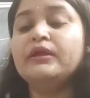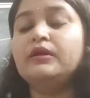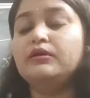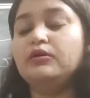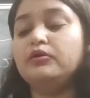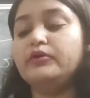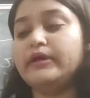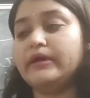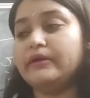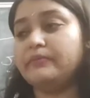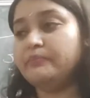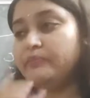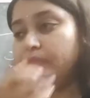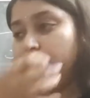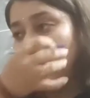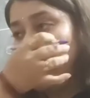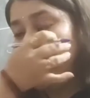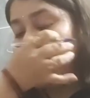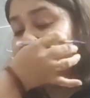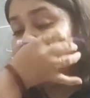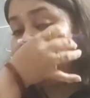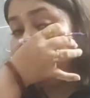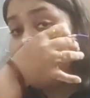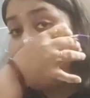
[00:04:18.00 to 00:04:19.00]
Okay,
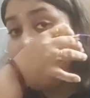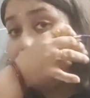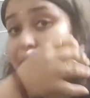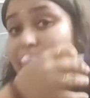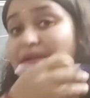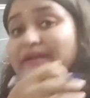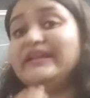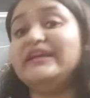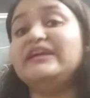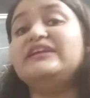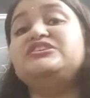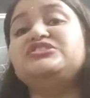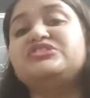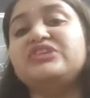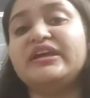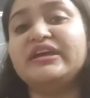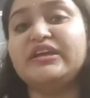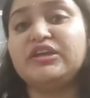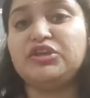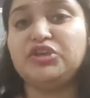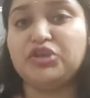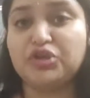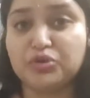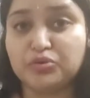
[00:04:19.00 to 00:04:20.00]
if I'm
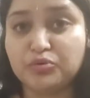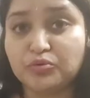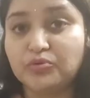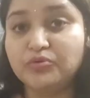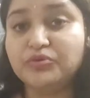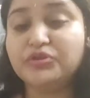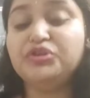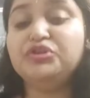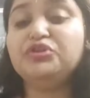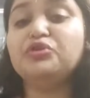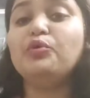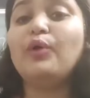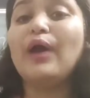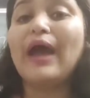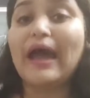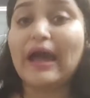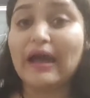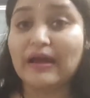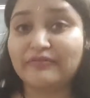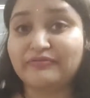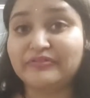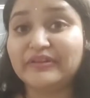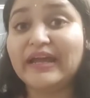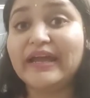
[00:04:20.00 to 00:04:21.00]
teaching you, you
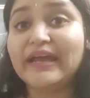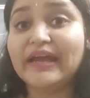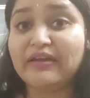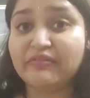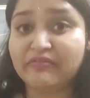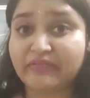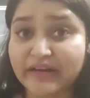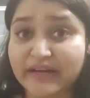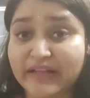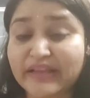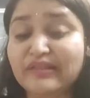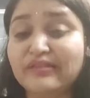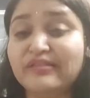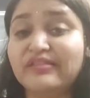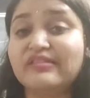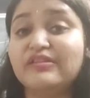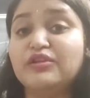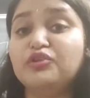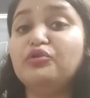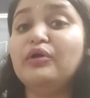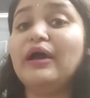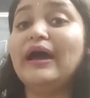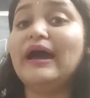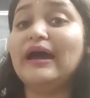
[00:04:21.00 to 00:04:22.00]
have the evidence,
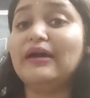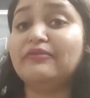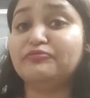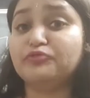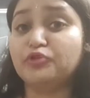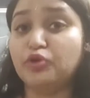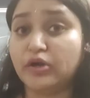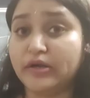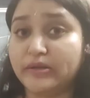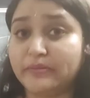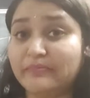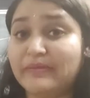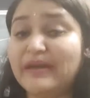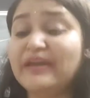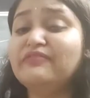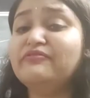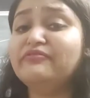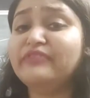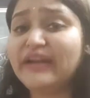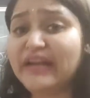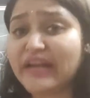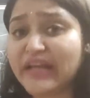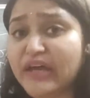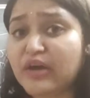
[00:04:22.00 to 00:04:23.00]
you have got my
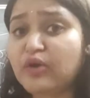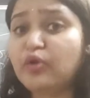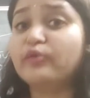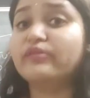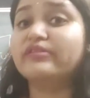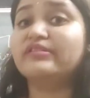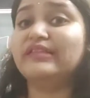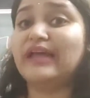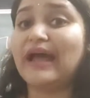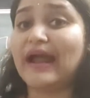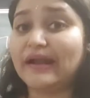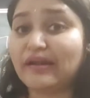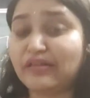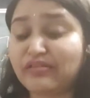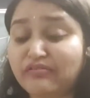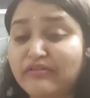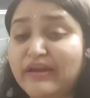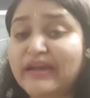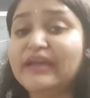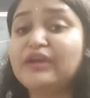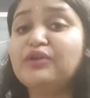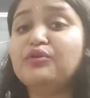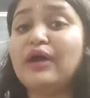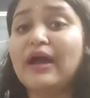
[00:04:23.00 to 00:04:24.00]
videos. That's
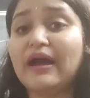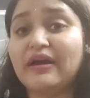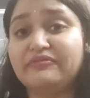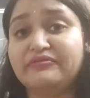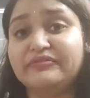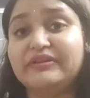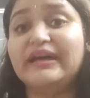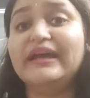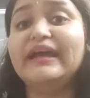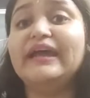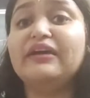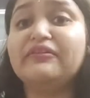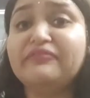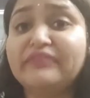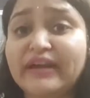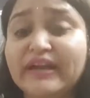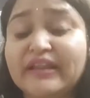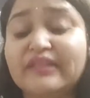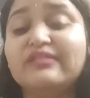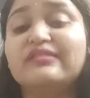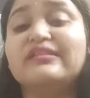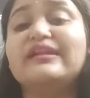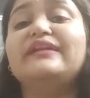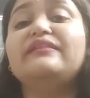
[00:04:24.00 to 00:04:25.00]
why you have the
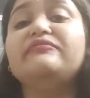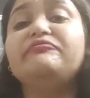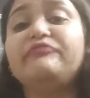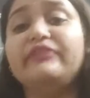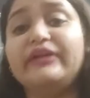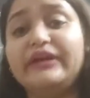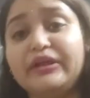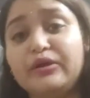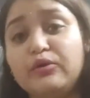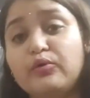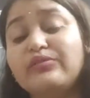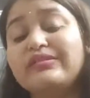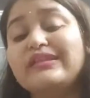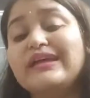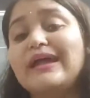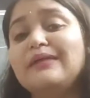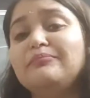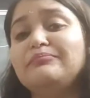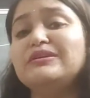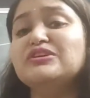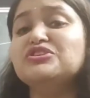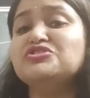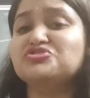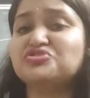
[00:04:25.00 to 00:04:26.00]
evidence, and videos
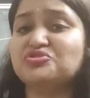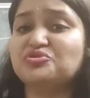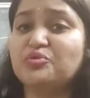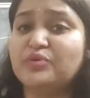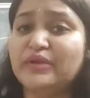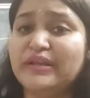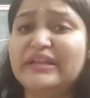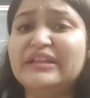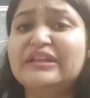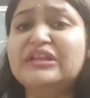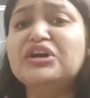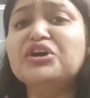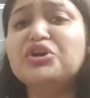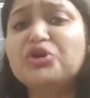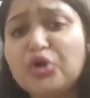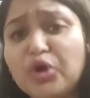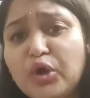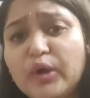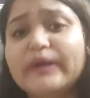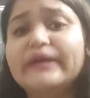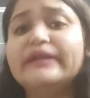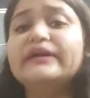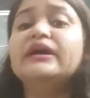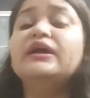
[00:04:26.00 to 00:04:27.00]
can be shown in the
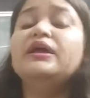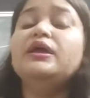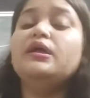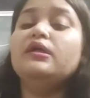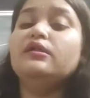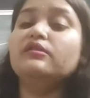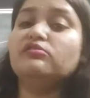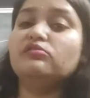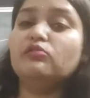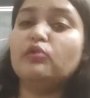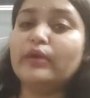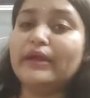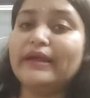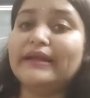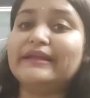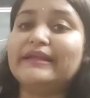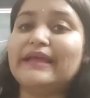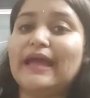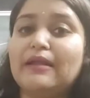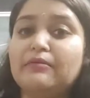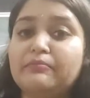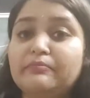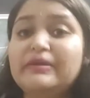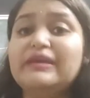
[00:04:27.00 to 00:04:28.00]
court. So it
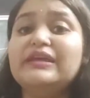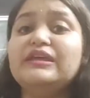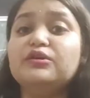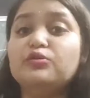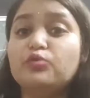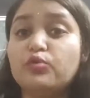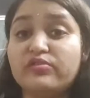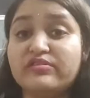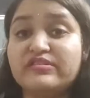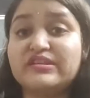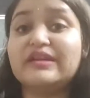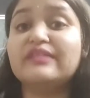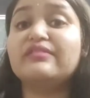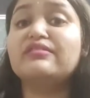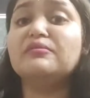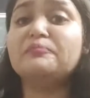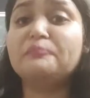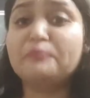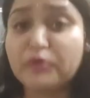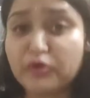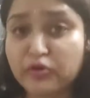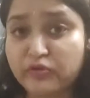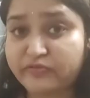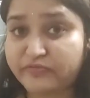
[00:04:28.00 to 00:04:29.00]
can be used as a
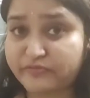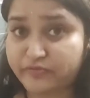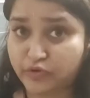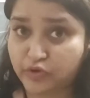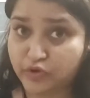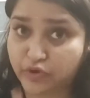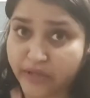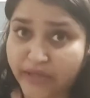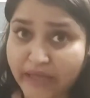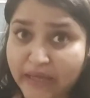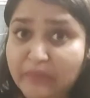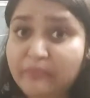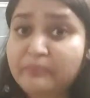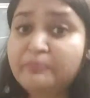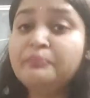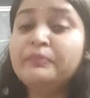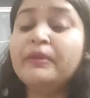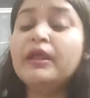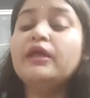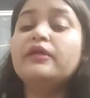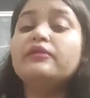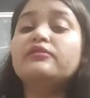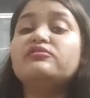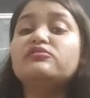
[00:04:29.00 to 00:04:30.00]
proof. Okay,
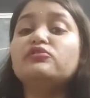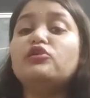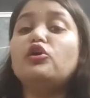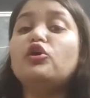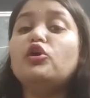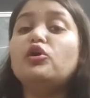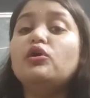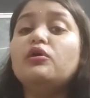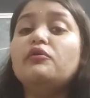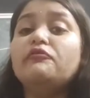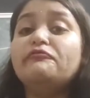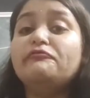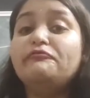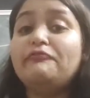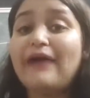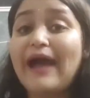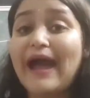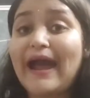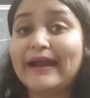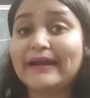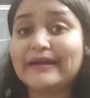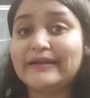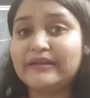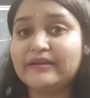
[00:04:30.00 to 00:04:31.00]
so
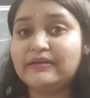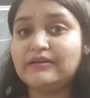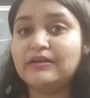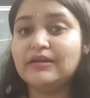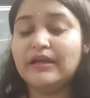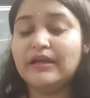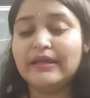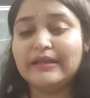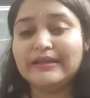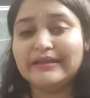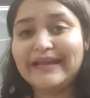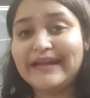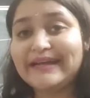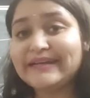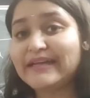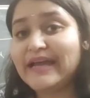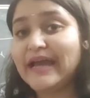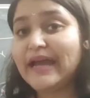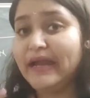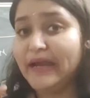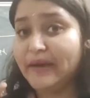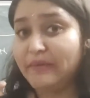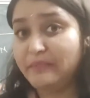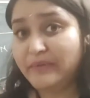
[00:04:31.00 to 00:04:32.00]
fact that
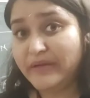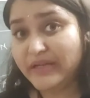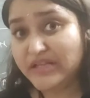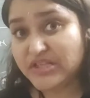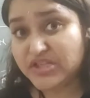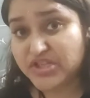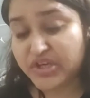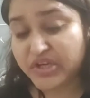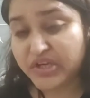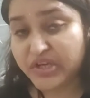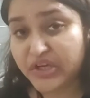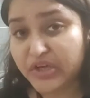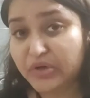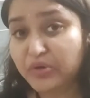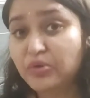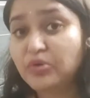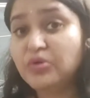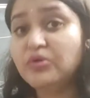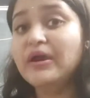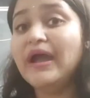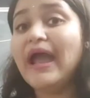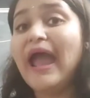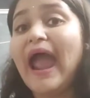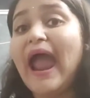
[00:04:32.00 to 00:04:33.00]
I am teaching
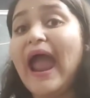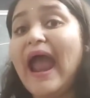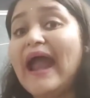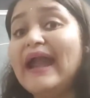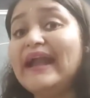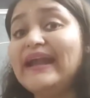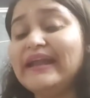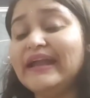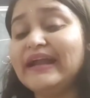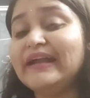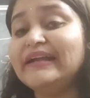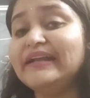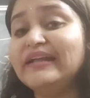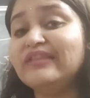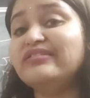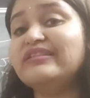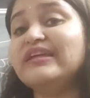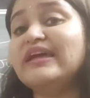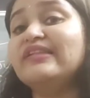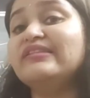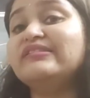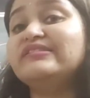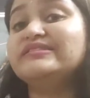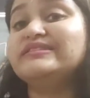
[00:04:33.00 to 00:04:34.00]
you, and it
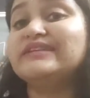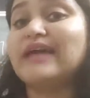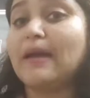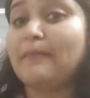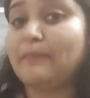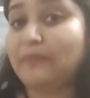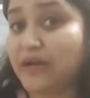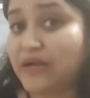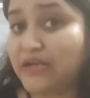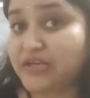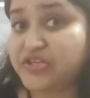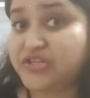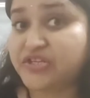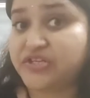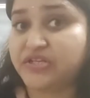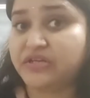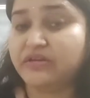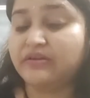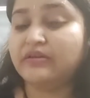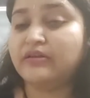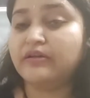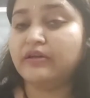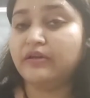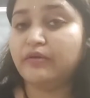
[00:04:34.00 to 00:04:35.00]
is established.
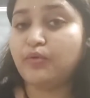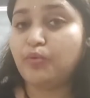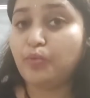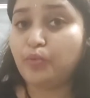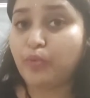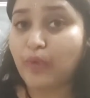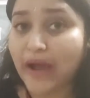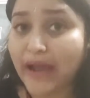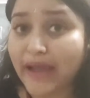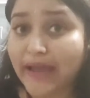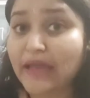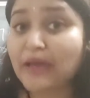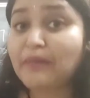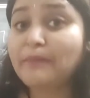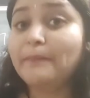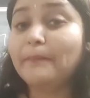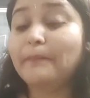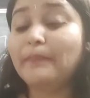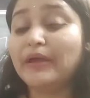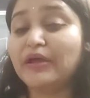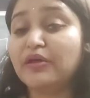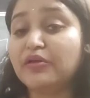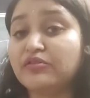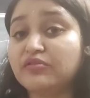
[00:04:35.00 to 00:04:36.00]
Why?
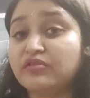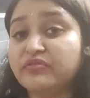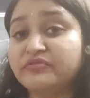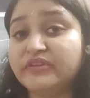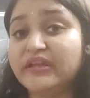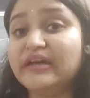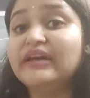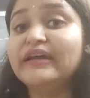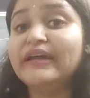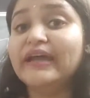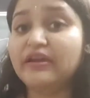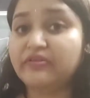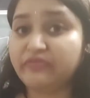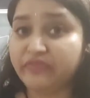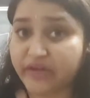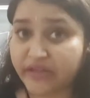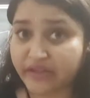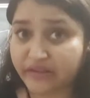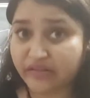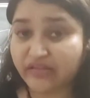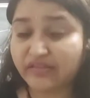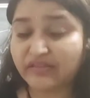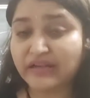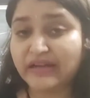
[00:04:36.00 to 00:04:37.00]
Because of the
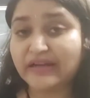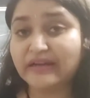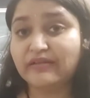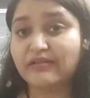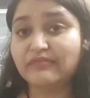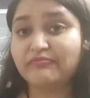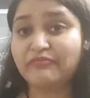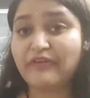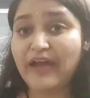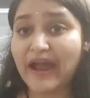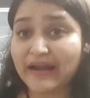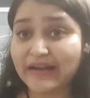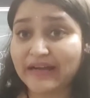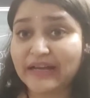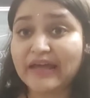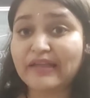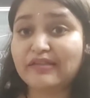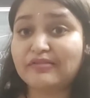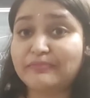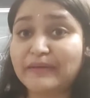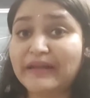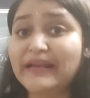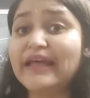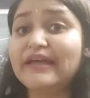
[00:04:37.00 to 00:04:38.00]
evidence. Fact
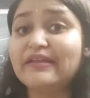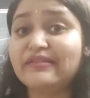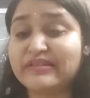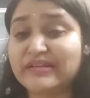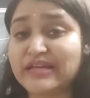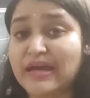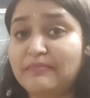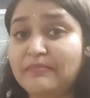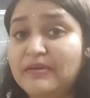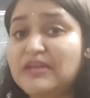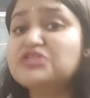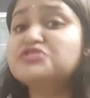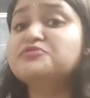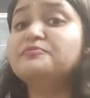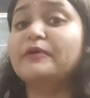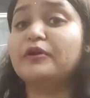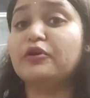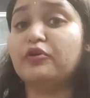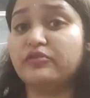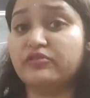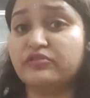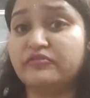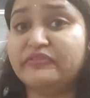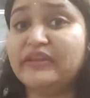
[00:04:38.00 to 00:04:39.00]
has been established
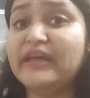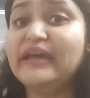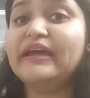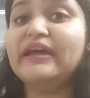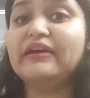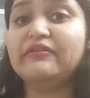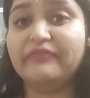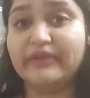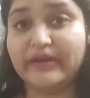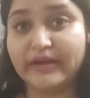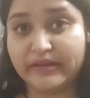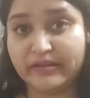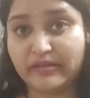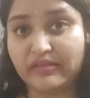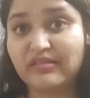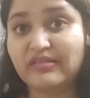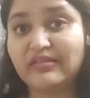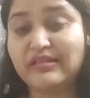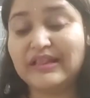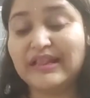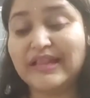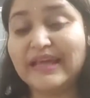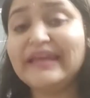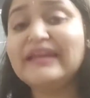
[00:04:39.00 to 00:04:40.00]
because of the evidence,
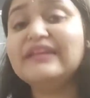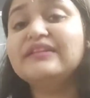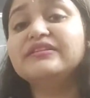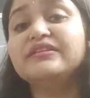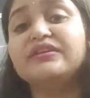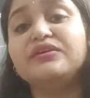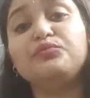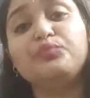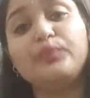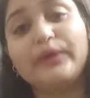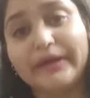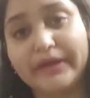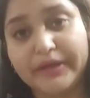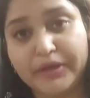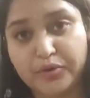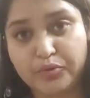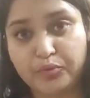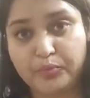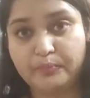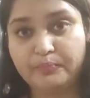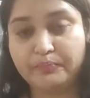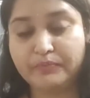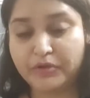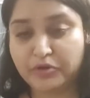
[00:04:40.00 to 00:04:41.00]
like the video.
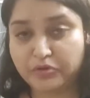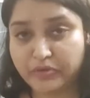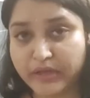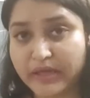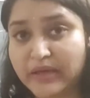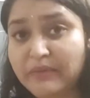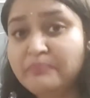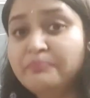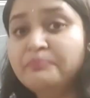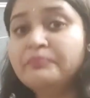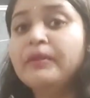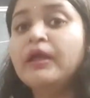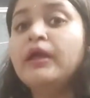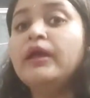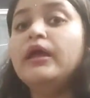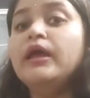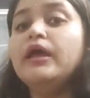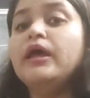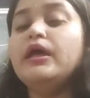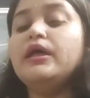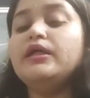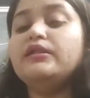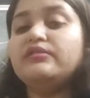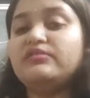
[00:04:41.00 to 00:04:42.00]
Okay.
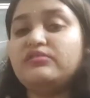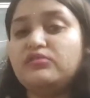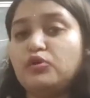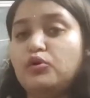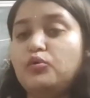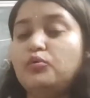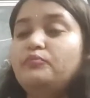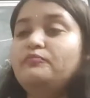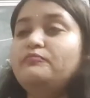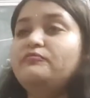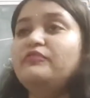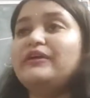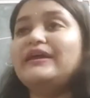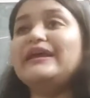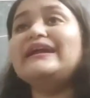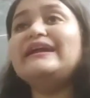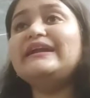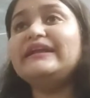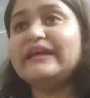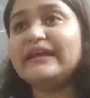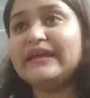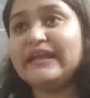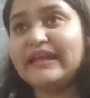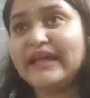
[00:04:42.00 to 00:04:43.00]
So we can
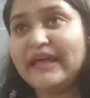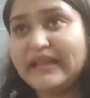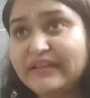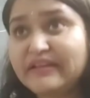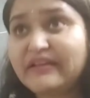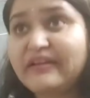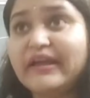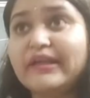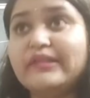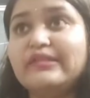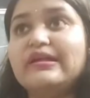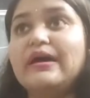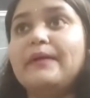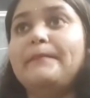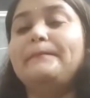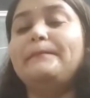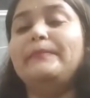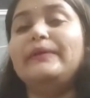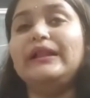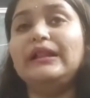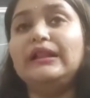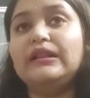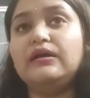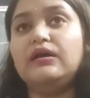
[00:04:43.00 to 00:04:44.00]
take another
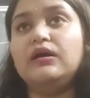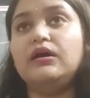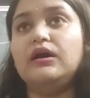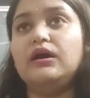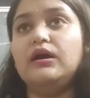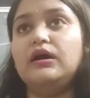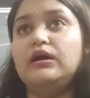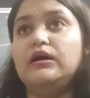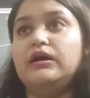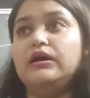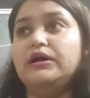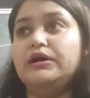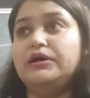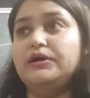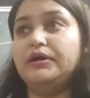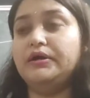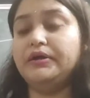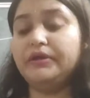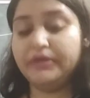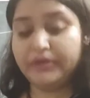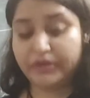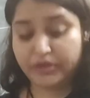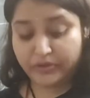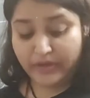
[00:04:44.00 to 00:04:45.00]
example.
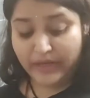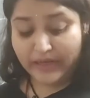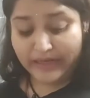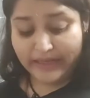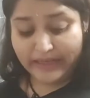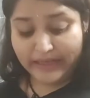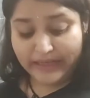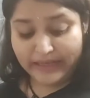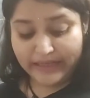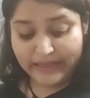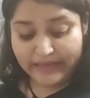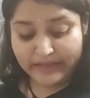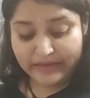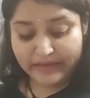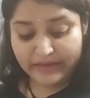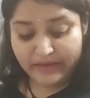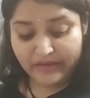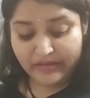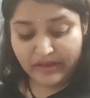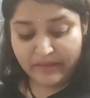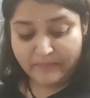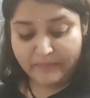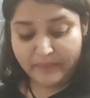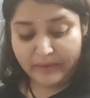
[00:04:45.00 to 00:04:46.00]
You can take another
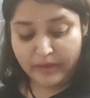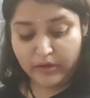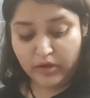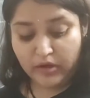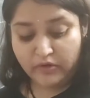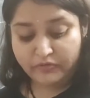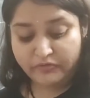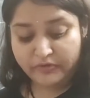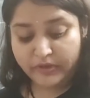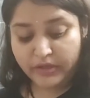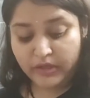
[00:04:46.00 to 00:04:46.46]
example of